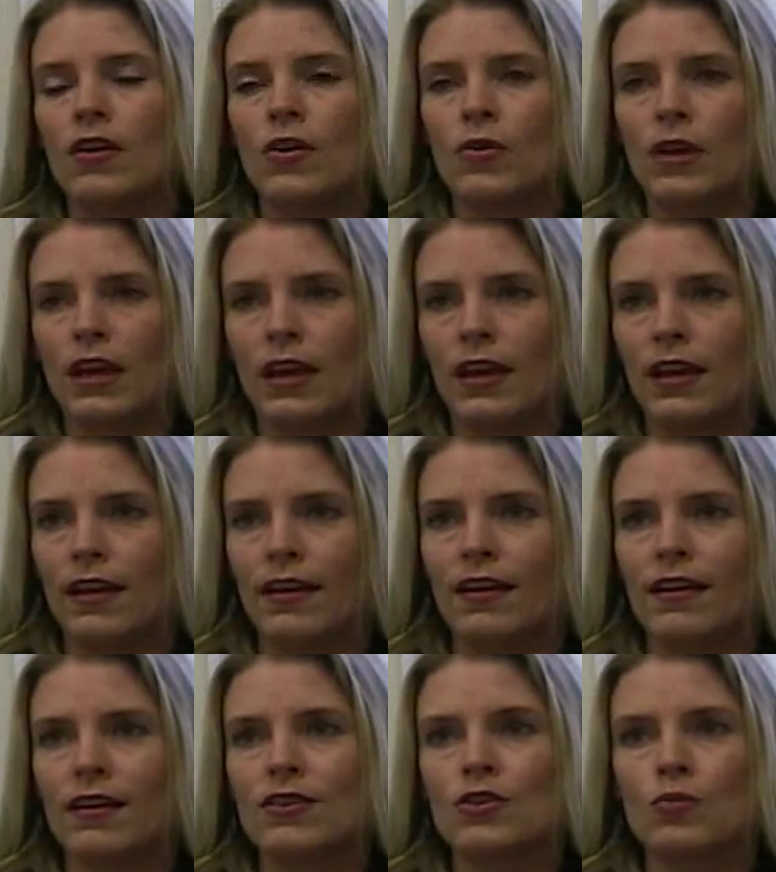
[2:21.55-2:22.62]
okay,
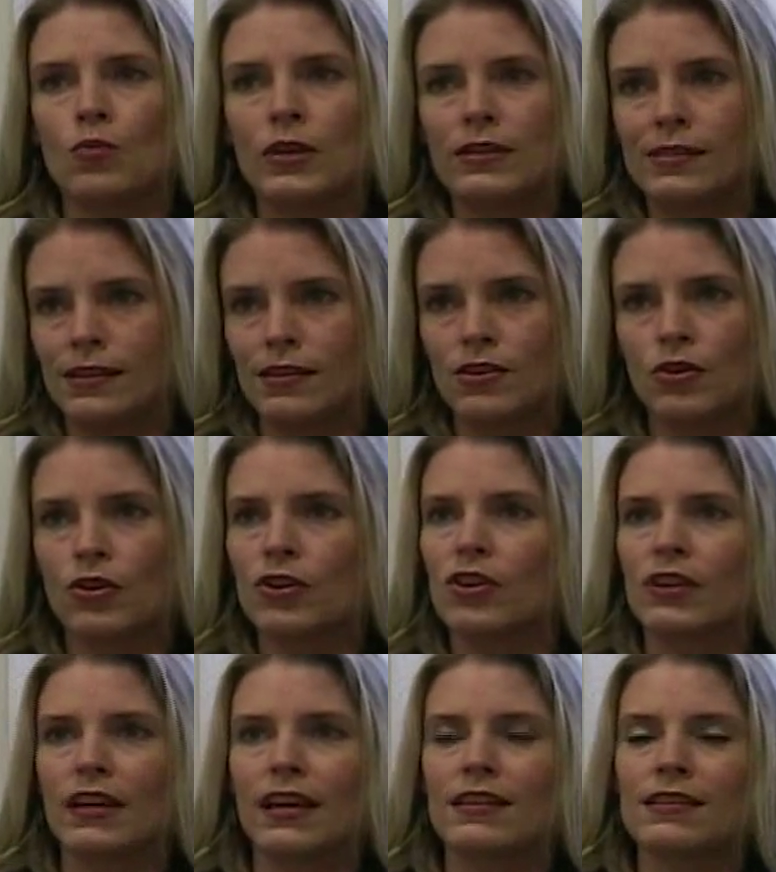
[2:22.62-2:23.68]
we see that you're a
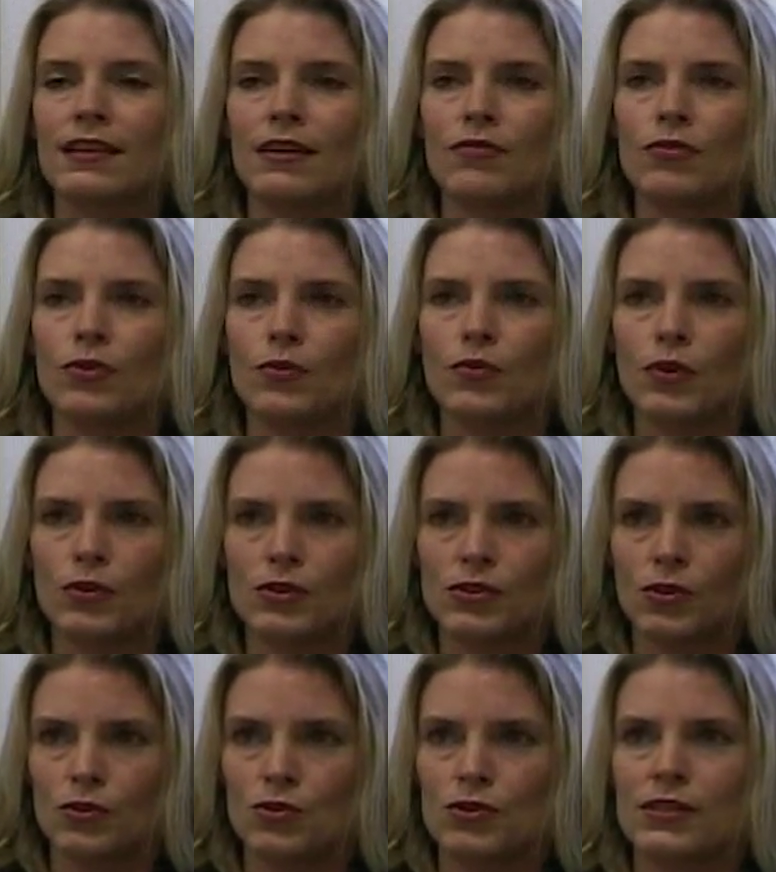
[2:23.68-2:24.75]
good candidate for the focused
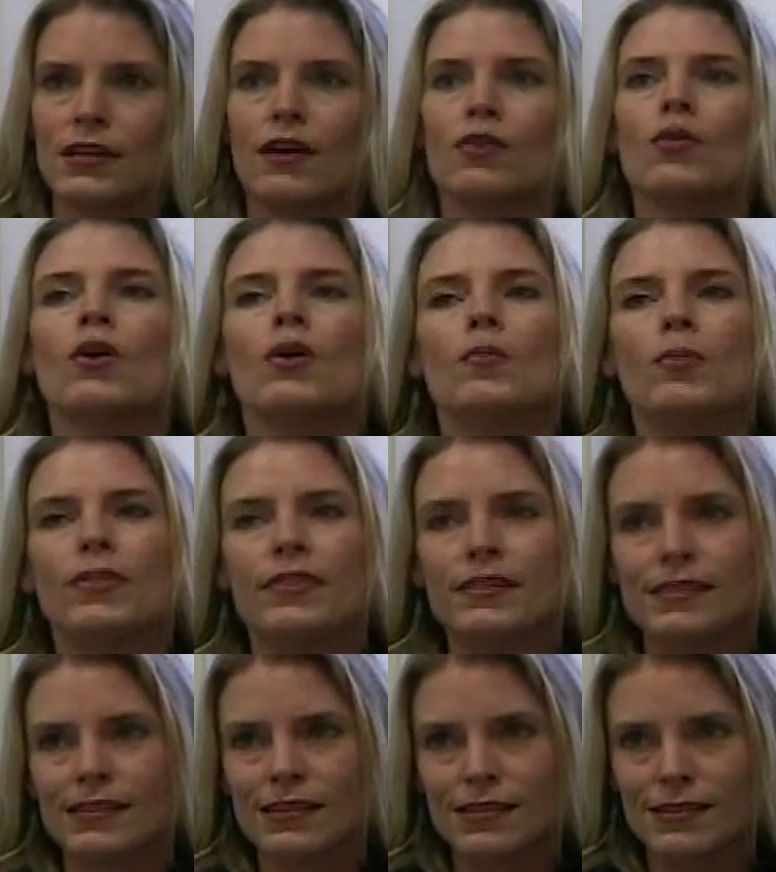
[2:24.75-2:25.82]
ultrasound, but
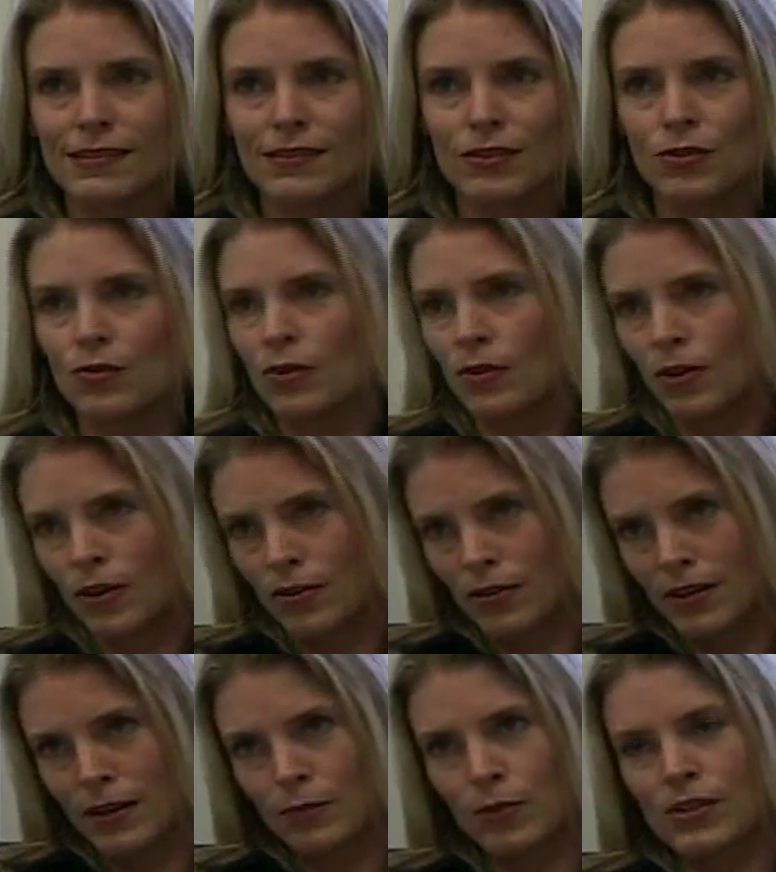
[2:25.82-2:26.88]
this is uterine
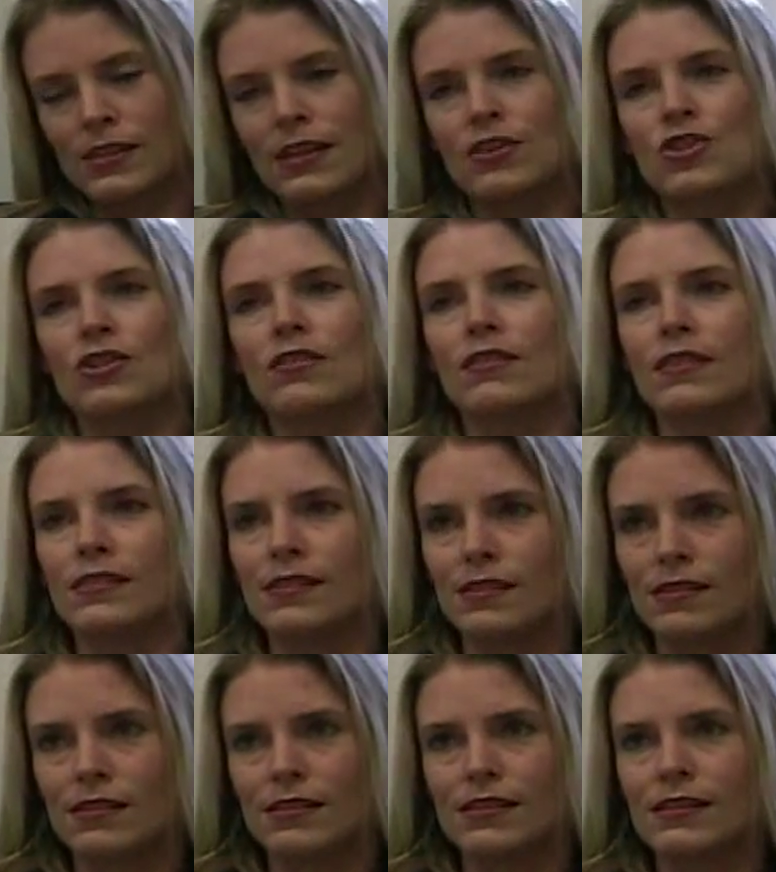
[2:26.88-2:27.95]
artery embolization, this
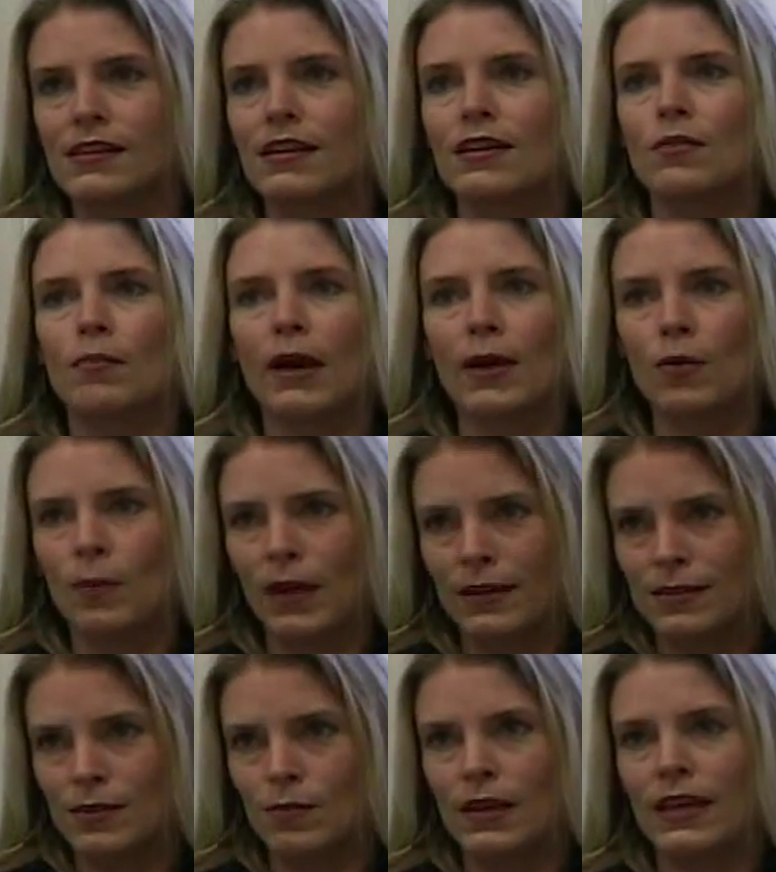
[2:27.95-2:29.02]
is
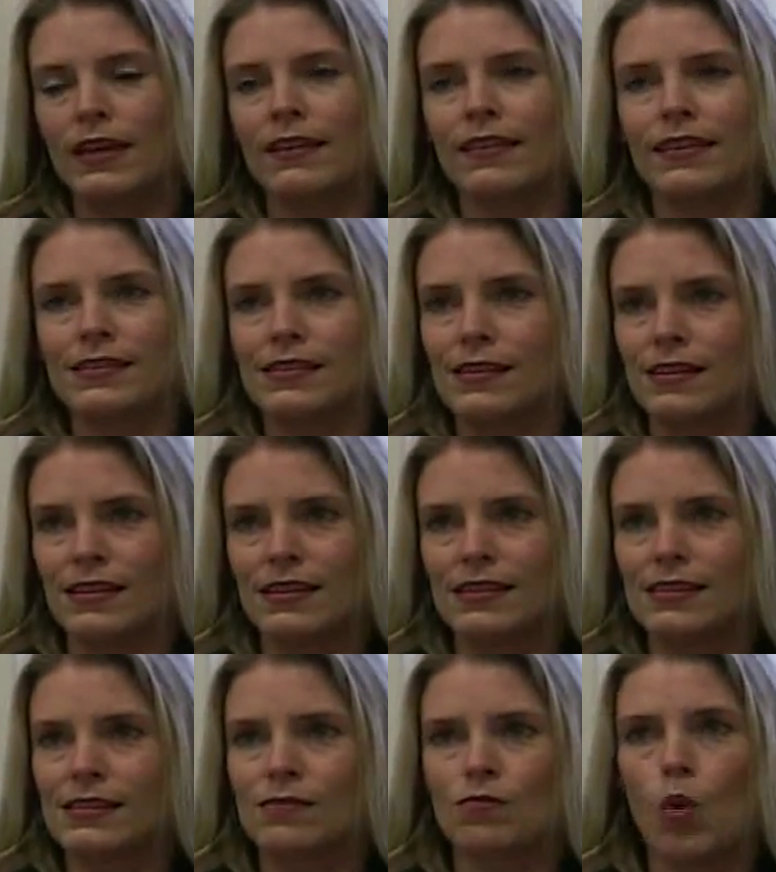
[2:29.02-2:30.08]
myomectomy, this
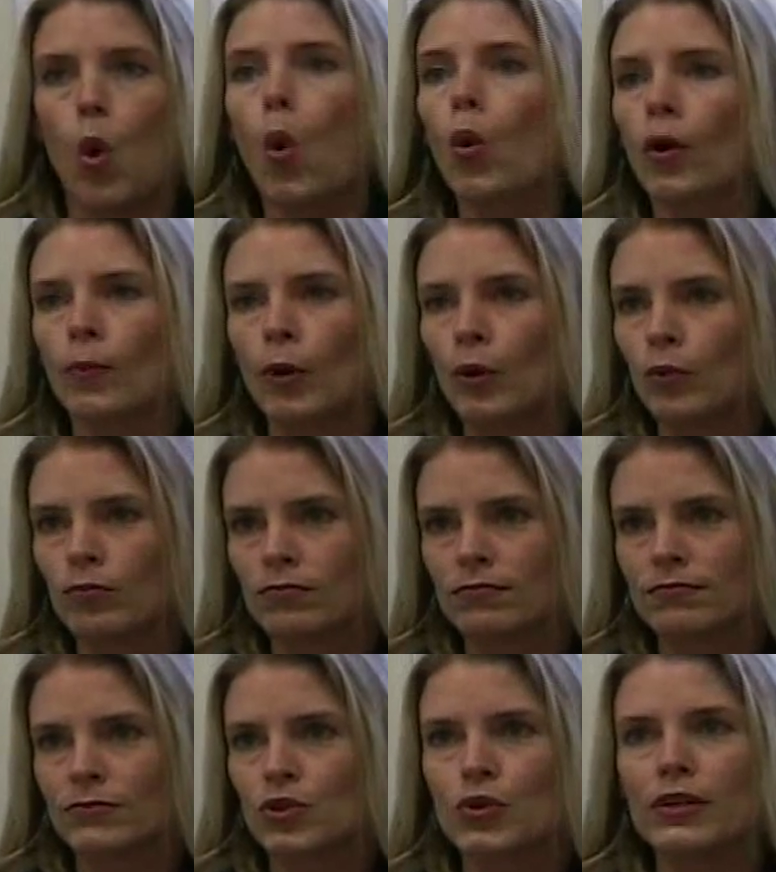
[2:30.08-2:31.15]
is hormone
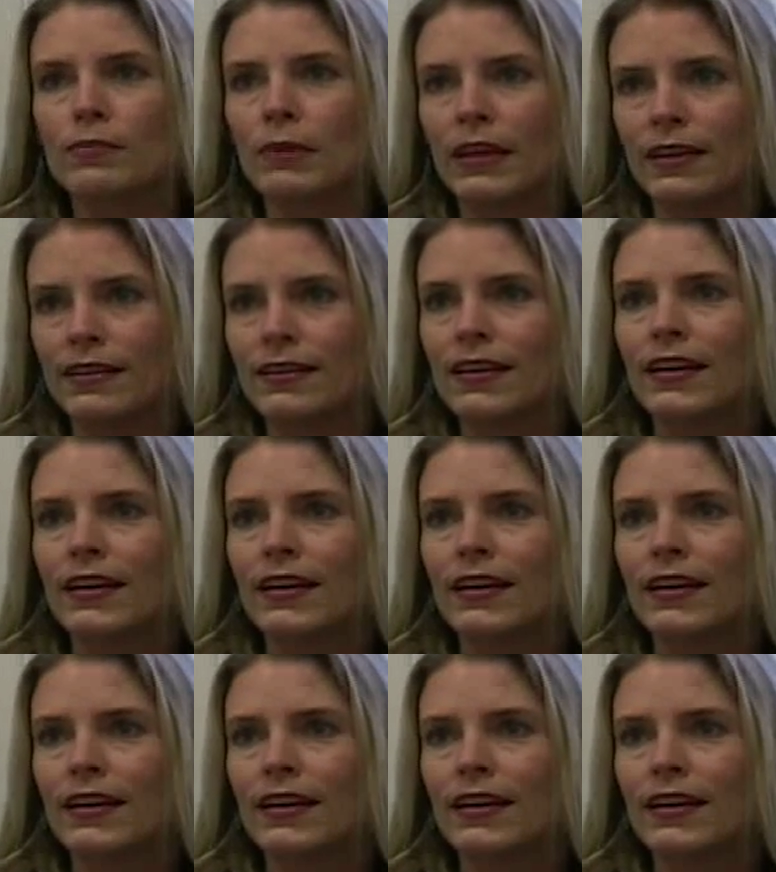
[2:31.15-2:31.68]
treatment.